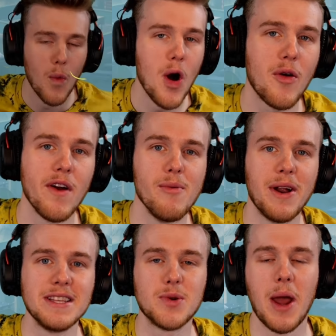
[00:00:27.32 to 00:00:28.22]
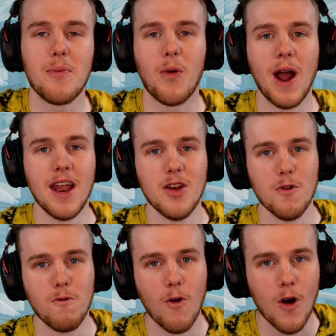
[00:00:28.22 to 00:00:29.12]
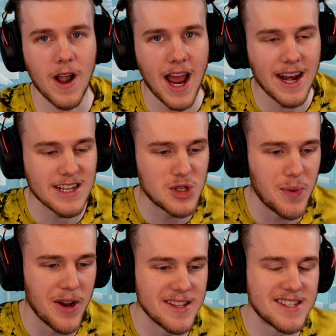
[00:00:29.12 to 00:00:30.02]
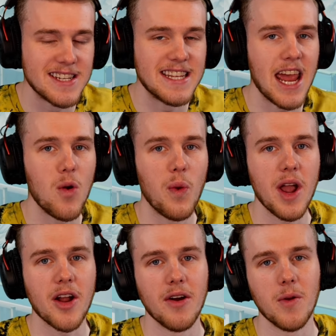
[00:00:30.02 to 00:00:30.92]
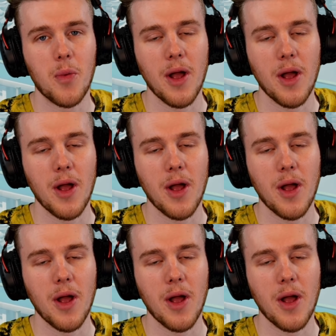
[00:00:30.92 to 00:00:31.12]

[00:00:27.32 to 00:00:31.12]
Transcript: Welcome everybody to a brand new Fortnite experience. Today we are going to be